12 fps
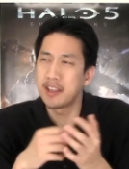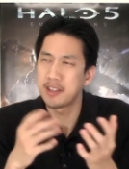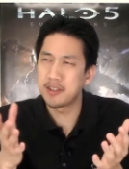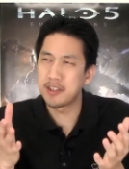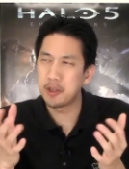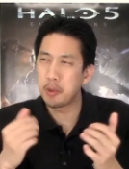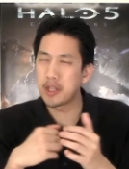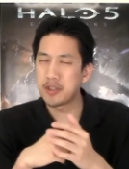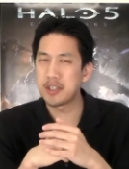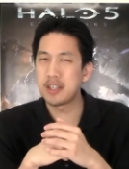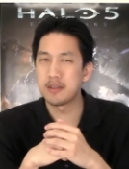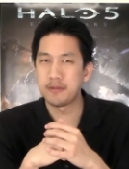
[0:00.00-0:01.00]
You see,
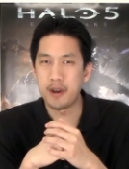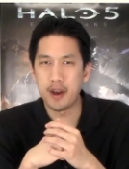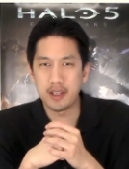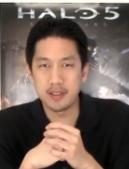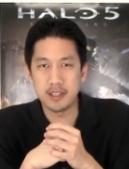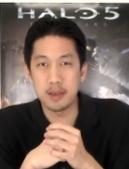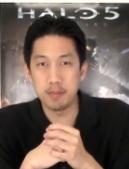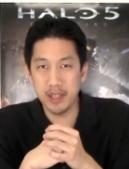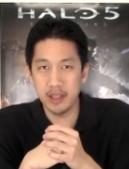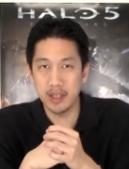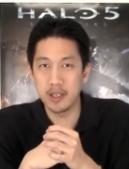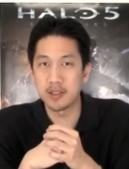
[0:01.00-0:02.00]
UHD defines the
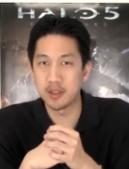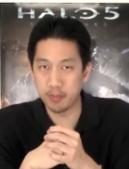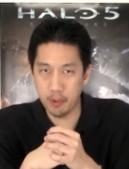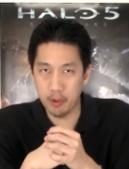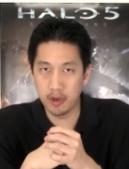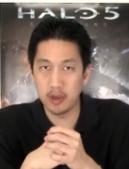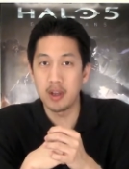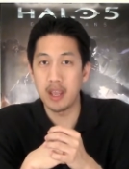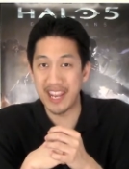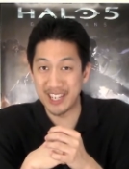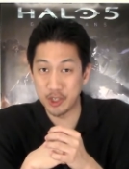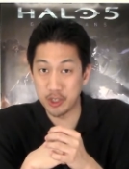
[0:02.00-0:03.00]
ability to support
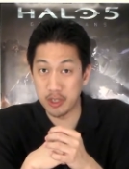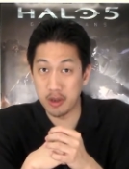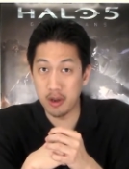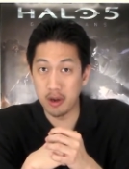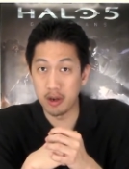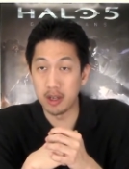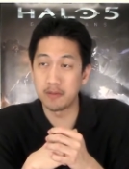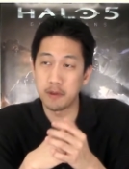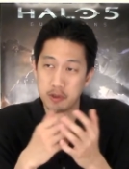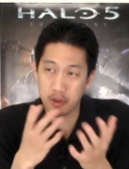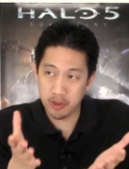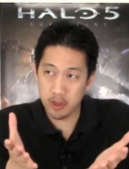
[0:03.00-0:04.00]
HDR, and if you
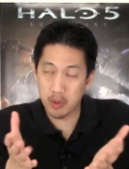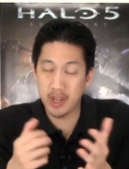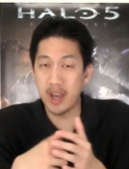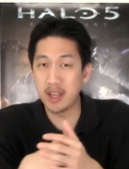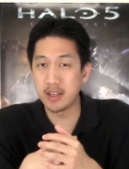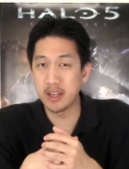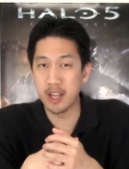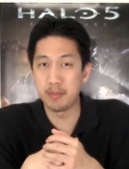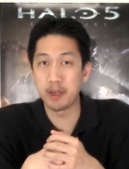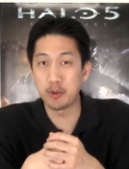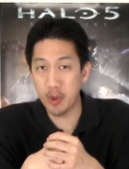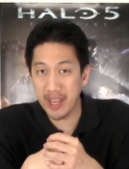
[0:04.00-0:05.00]
don't know what high
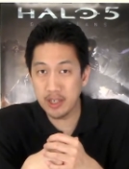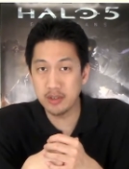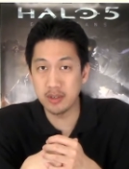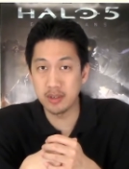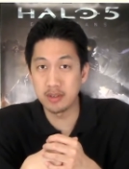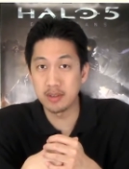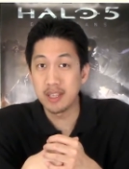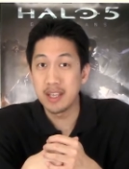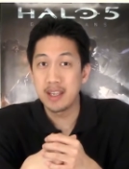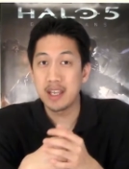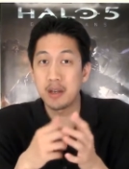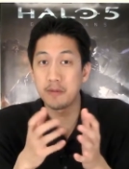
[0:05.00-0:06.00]
dynamic range is,
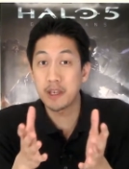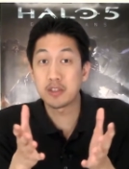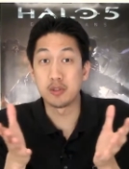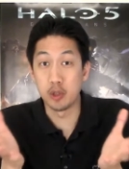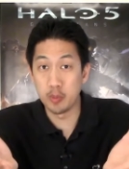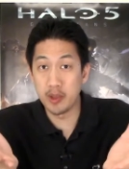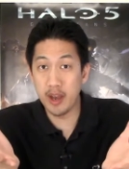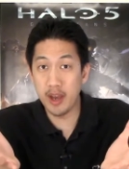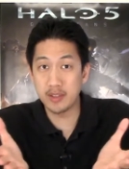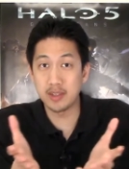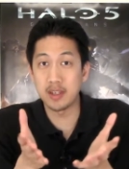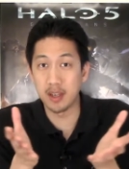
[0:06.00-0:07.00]
it affects
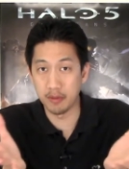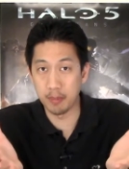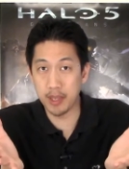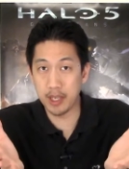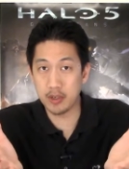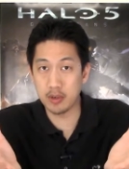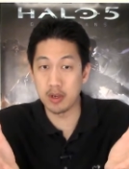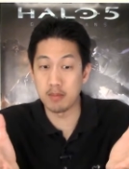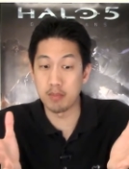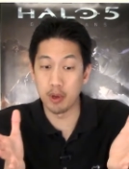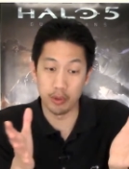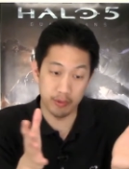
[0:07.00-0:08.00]
luminosity of a picture
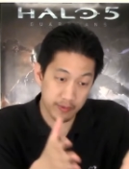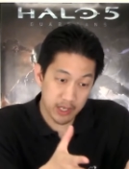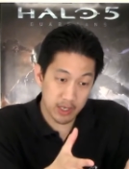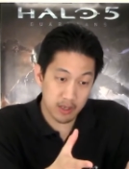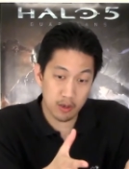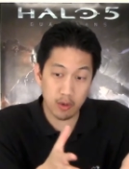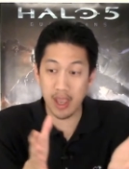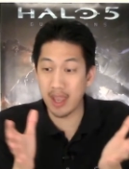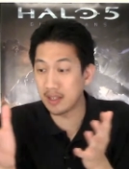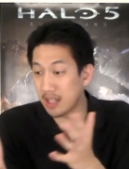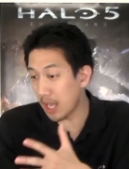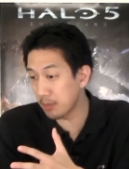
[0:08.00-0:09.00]
in both video
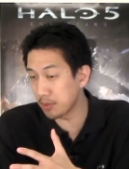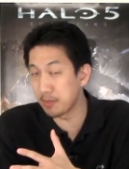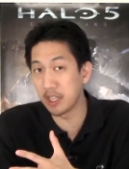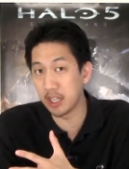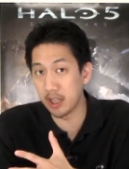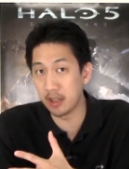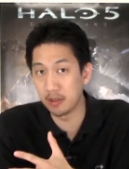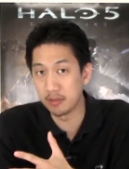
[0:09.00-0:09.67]
and games media.